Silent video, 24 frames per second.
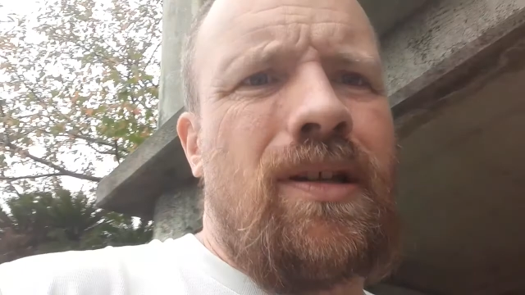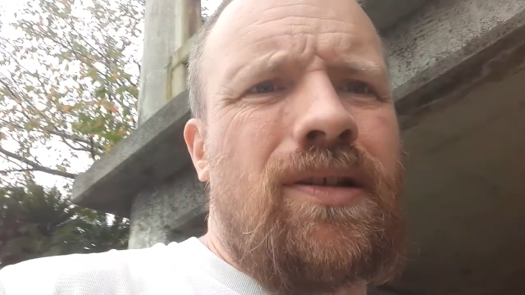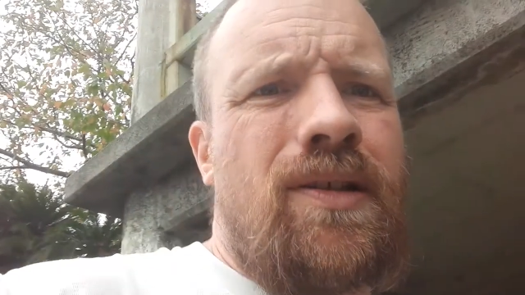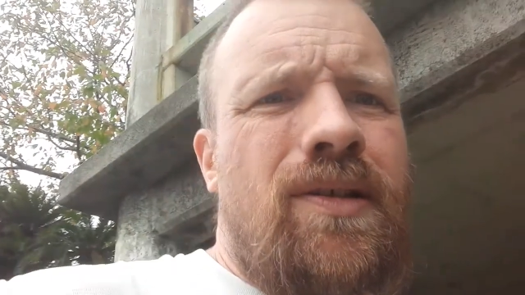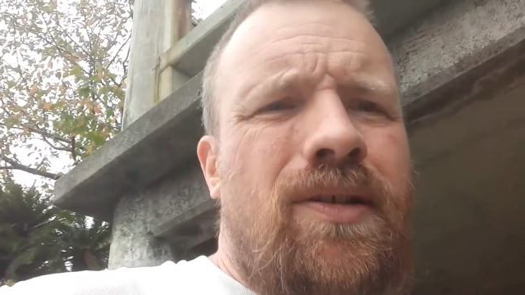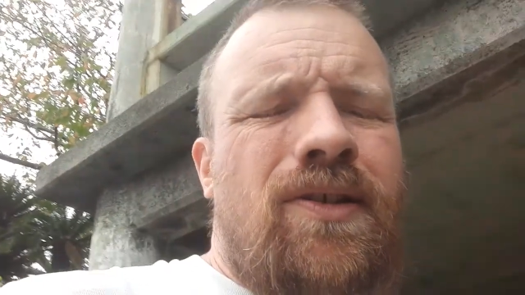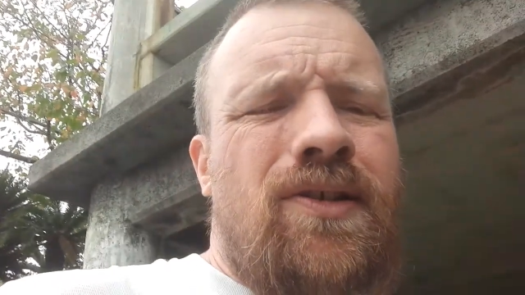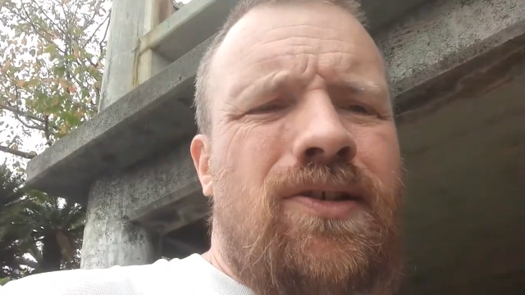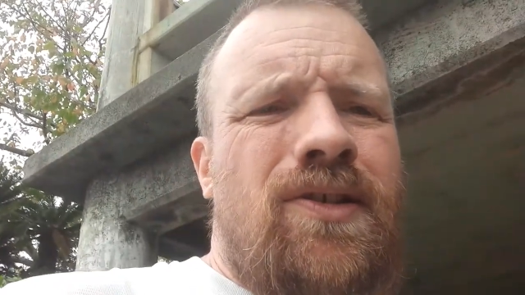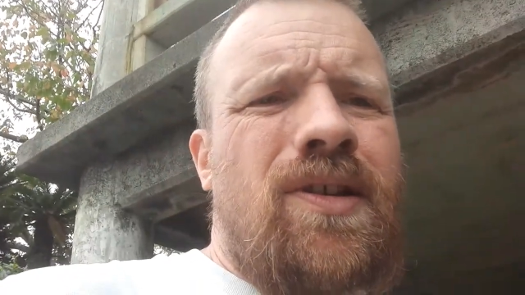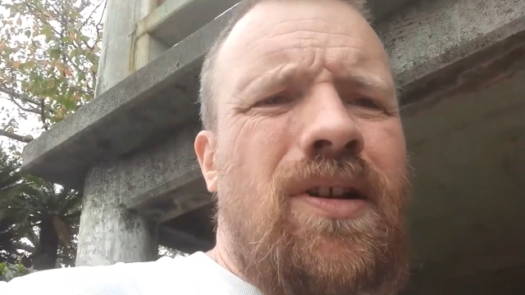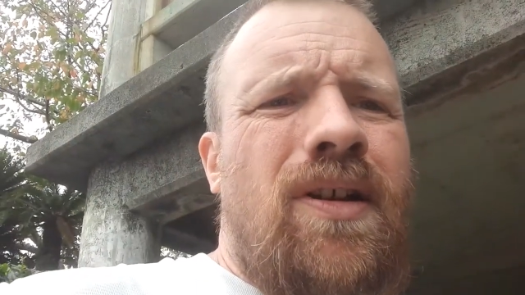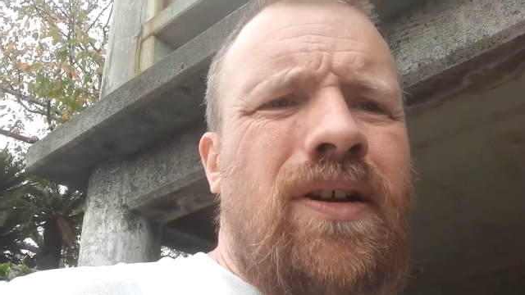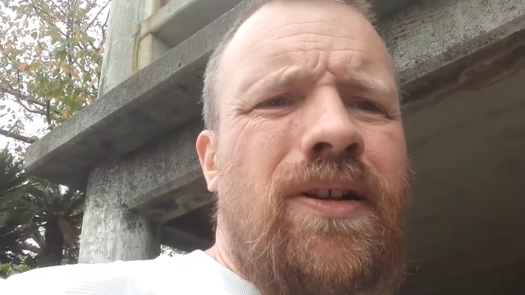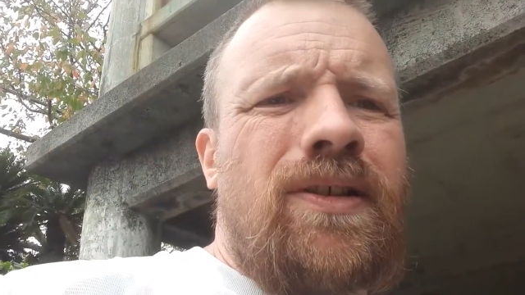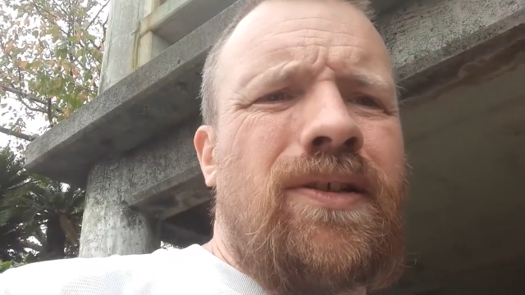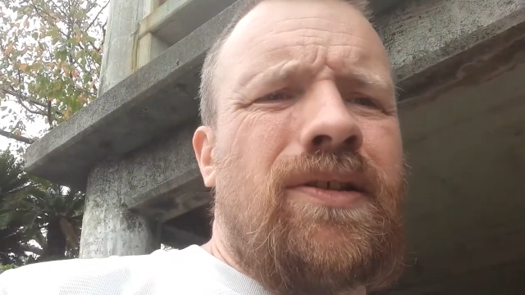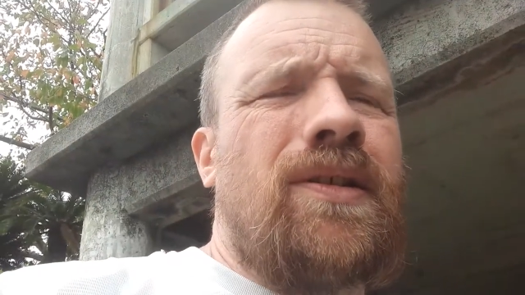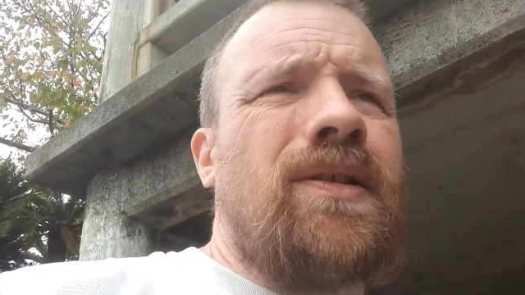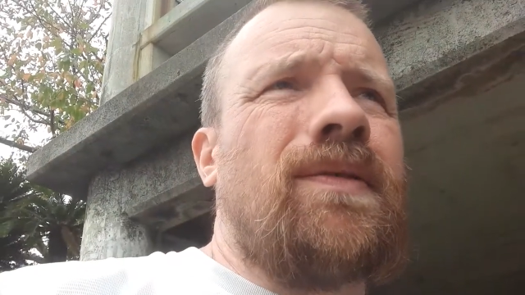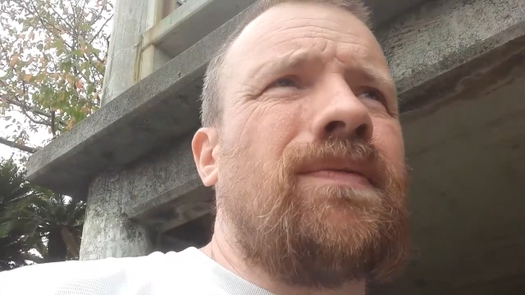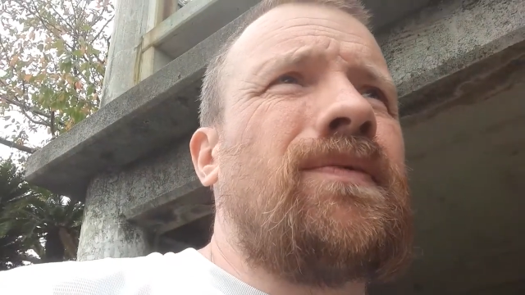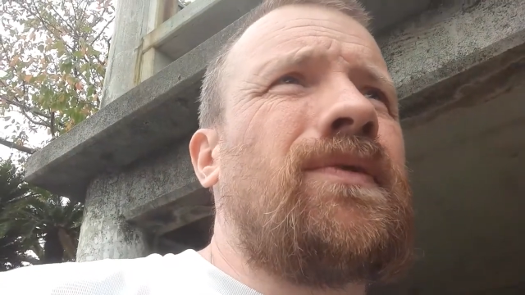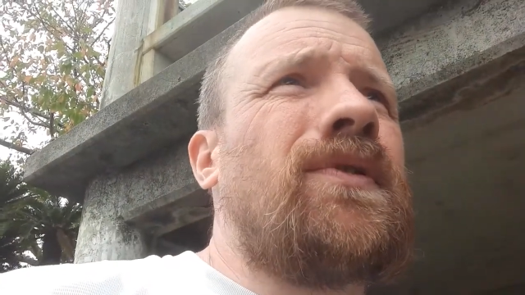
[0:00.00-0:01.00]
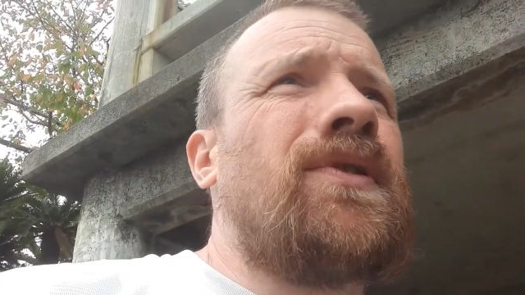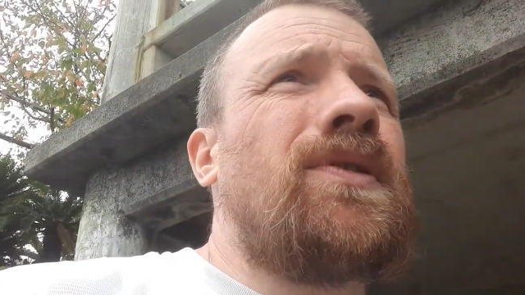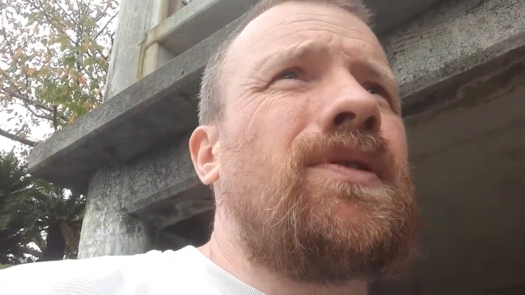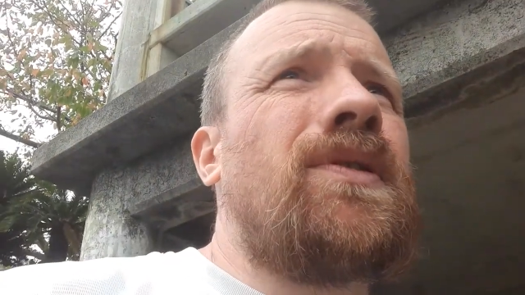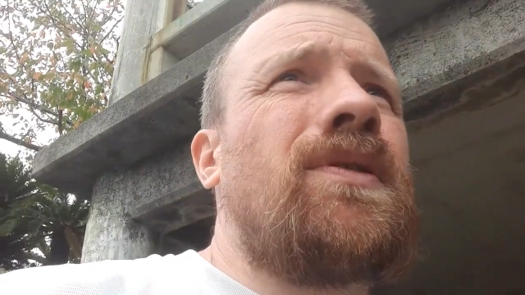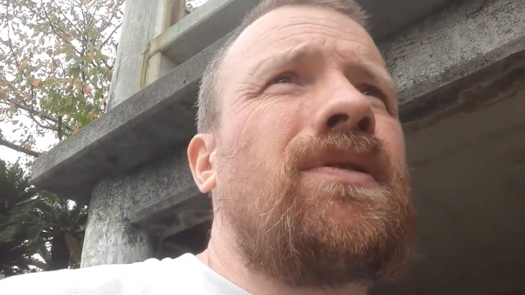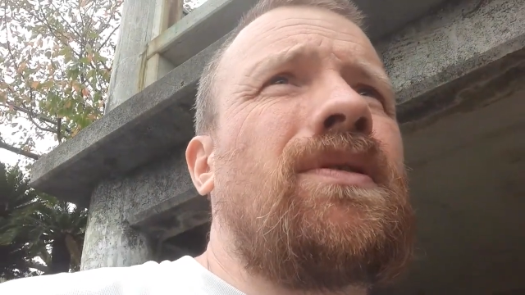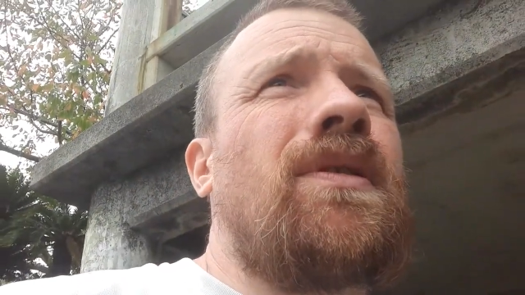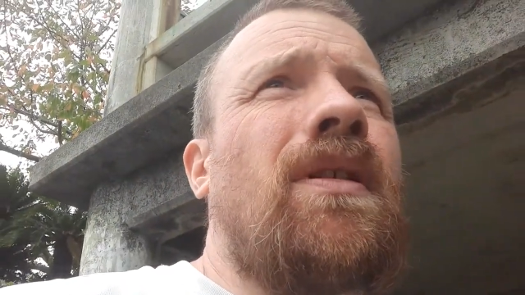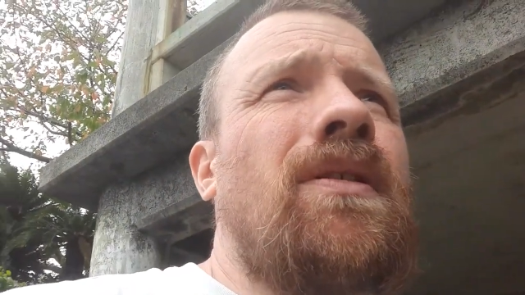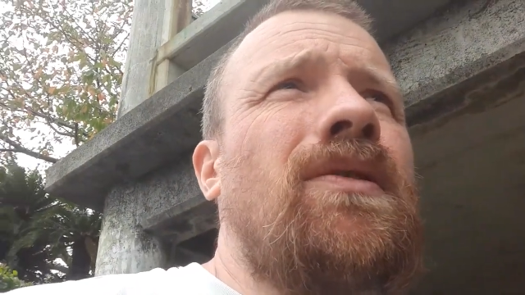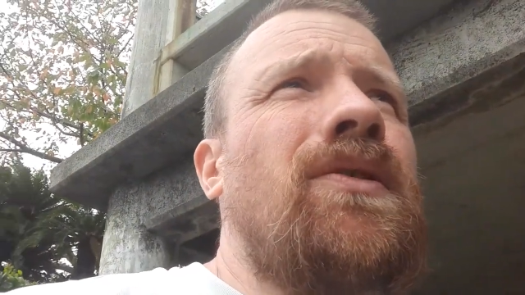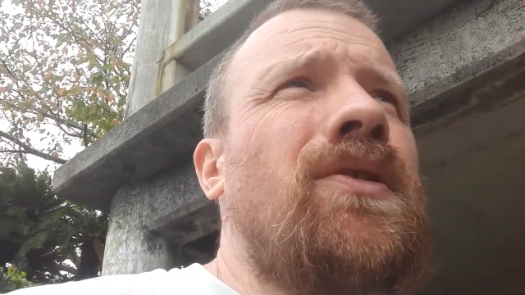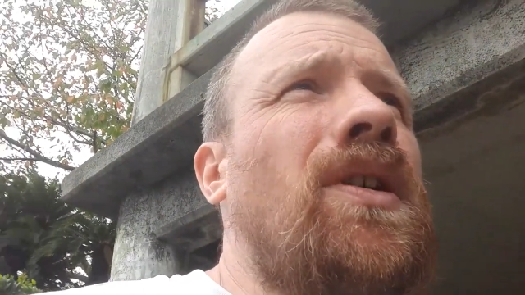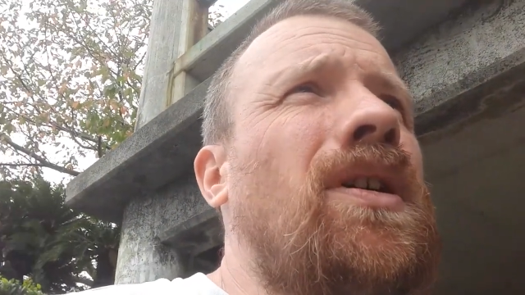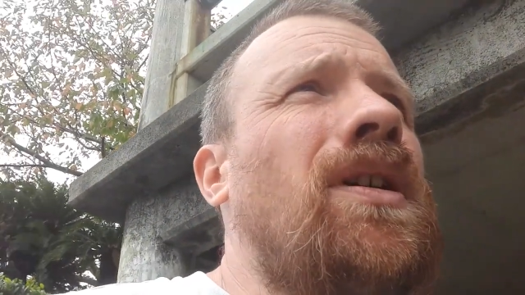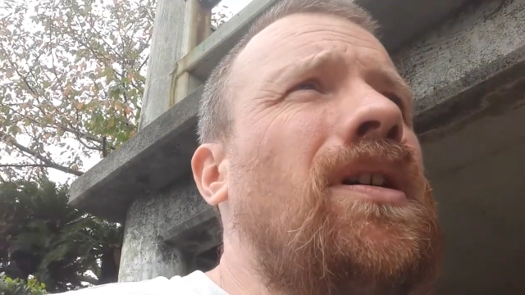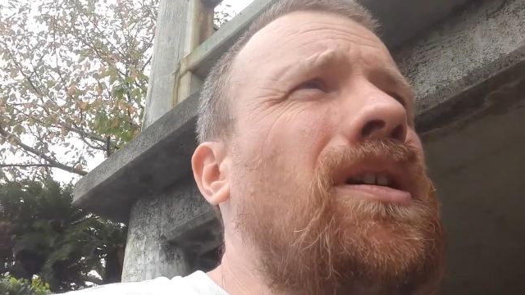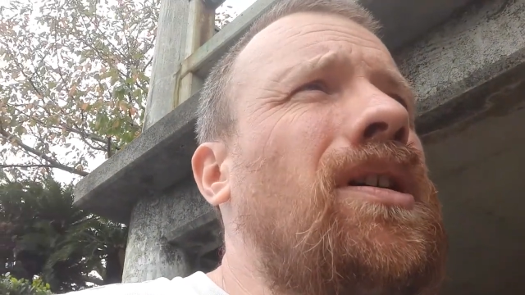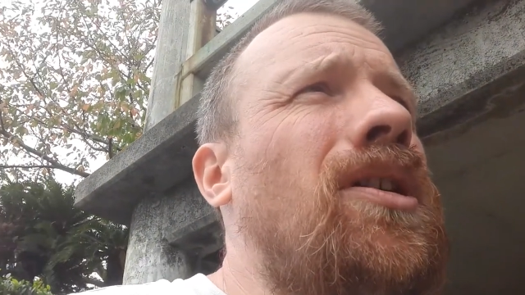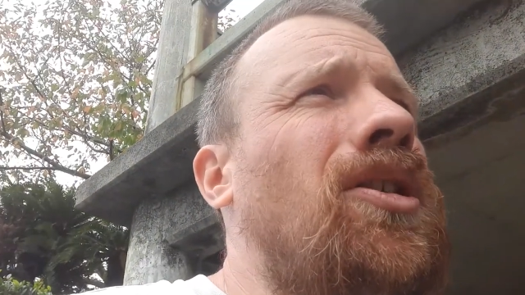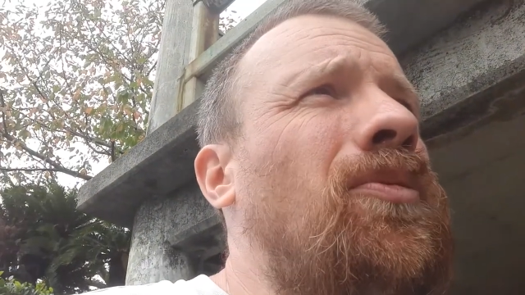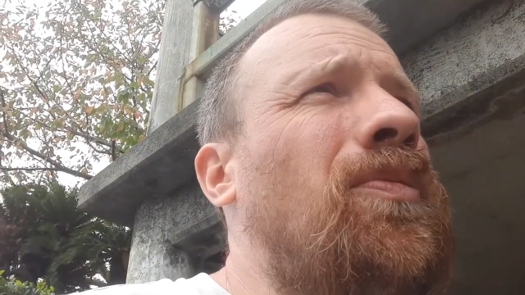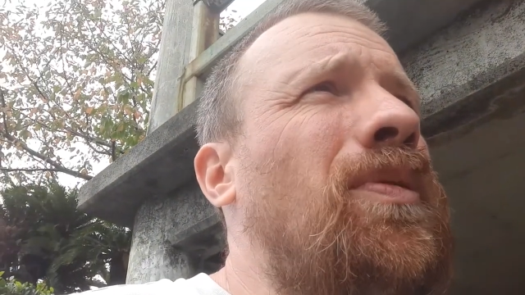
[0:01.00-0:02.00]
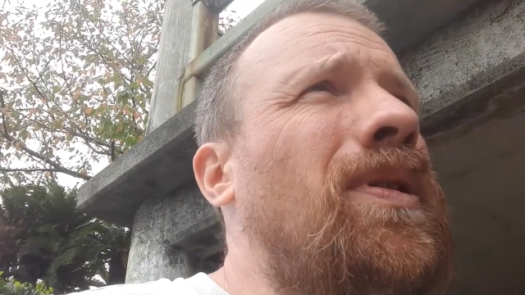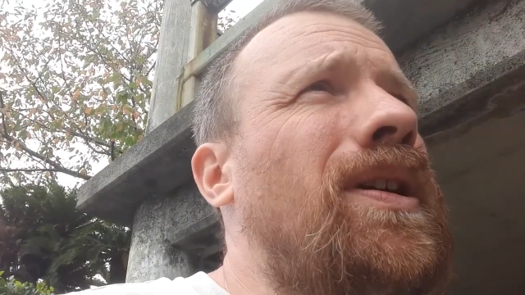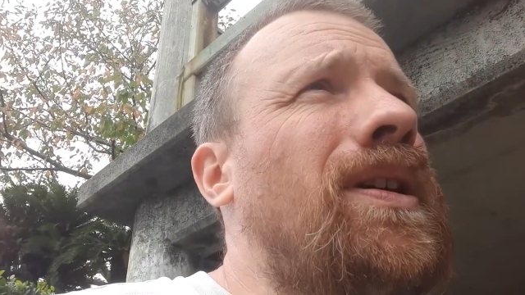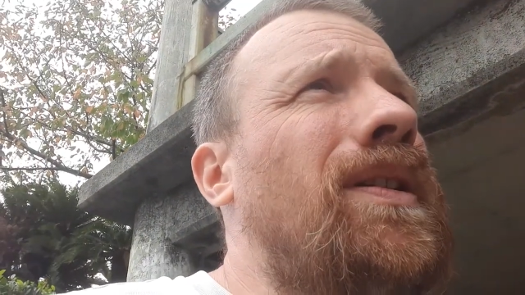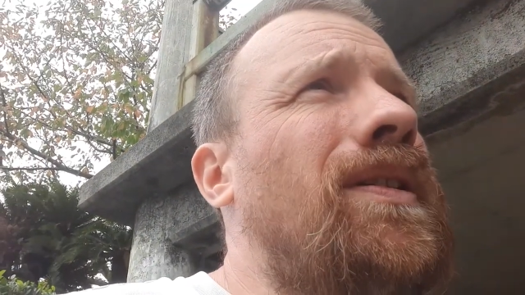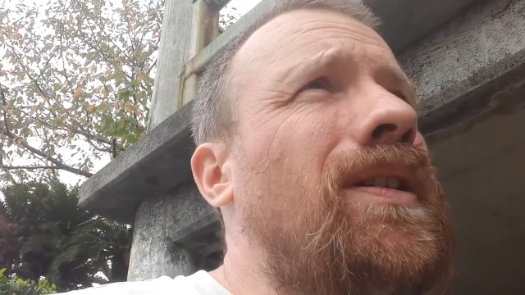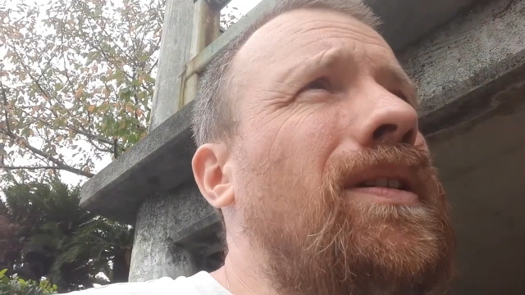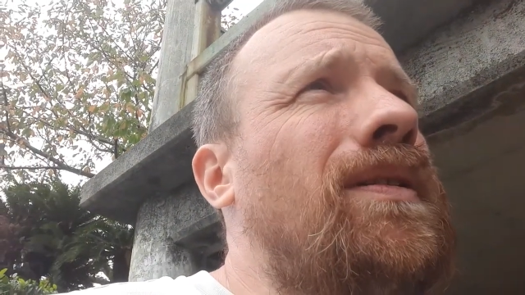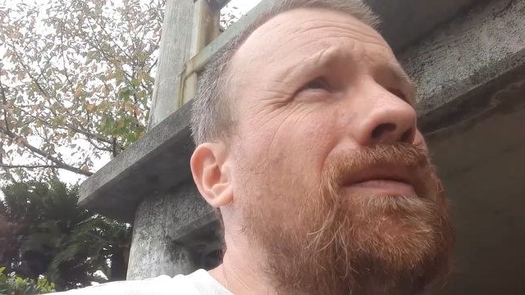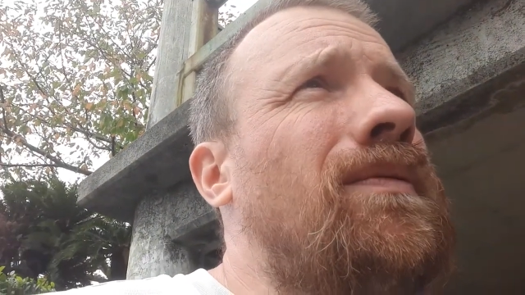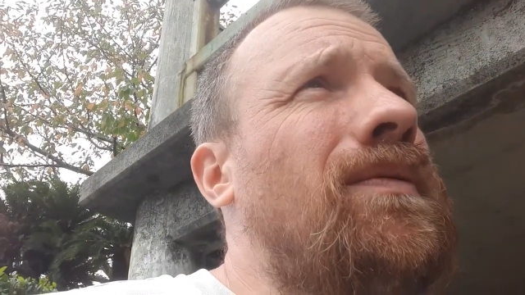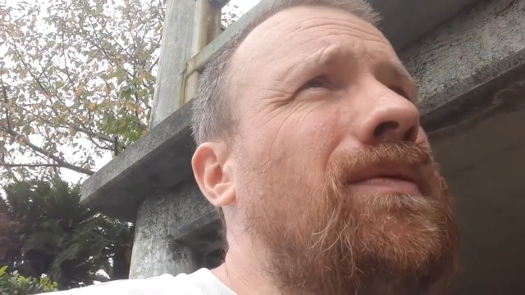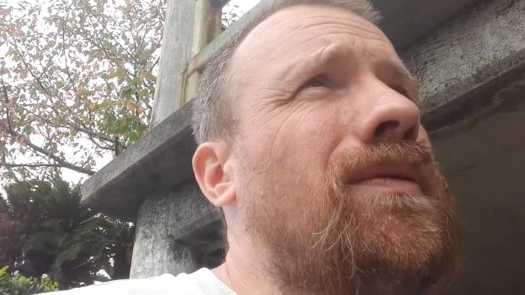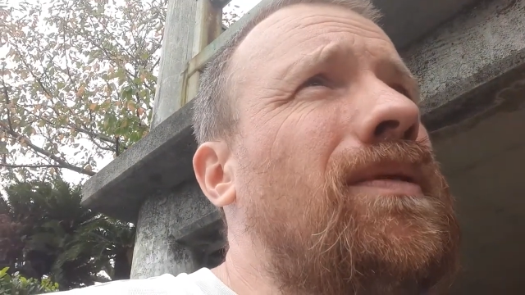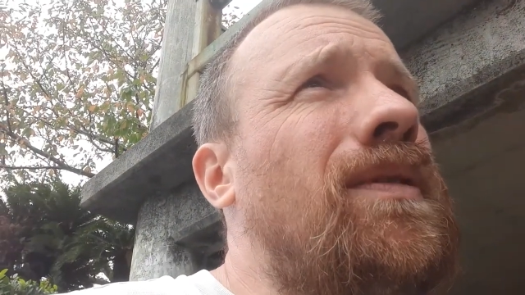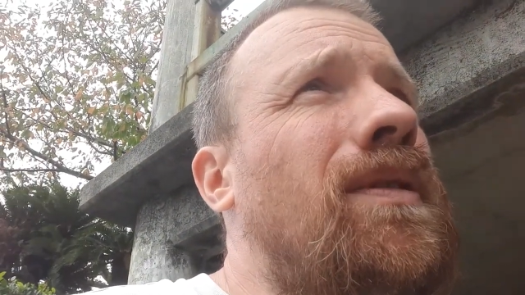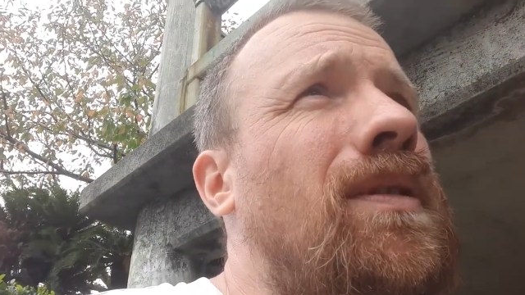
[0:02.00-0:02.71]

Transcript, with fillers: so it's starting to starting to hurt a bit and then